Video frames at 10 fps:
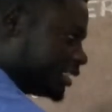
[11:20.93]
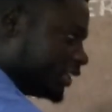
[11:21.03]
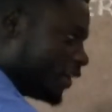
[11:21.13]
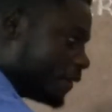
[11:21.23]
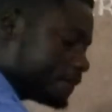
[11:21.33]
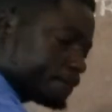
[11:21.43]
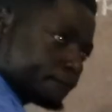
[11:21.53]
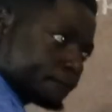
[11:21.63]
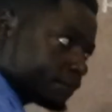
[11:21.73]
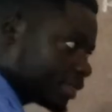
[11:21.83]
here,
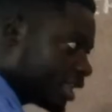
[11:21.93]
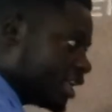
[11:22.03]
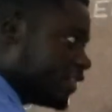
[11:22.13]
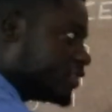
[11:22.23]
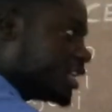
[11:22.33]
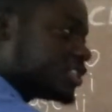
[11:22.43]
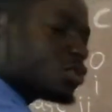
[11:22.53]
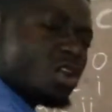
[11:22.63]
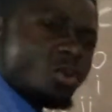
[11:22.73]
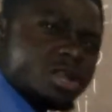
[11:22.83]
there is
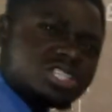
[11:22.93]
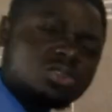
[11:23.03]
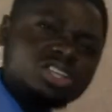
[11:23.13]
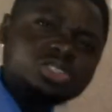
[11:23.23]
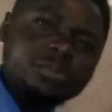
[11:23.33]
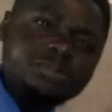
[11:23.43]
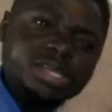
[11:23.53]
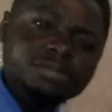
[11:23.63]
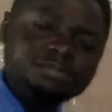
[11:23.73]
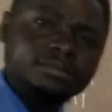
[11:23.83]
always going to
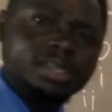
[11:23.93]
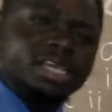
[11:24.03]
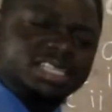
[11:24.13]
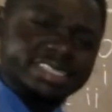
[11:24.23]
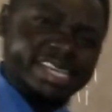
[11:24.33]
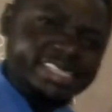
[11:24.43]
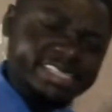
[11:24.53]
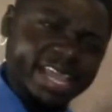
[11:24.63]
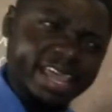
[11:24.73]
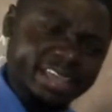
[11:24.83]
be stage
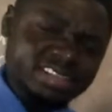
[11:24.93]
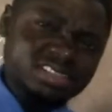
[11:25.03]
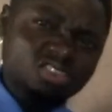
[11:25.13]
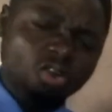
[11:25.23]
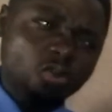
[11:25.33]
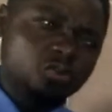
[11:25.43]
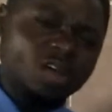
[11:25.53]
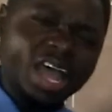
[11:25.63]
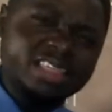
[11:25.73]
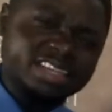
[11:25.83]
A of
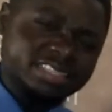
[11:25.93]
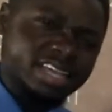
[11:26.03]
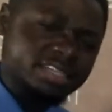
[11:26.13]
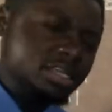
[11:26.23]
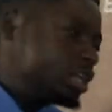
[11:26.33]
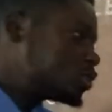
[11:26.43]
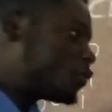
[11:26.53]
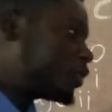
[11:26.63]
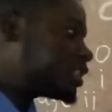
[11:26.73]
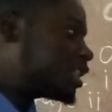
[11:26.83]
either side. So
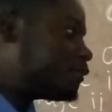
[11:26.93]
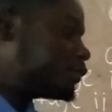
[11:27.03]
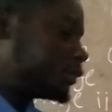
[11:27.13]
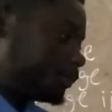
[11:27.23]
for example,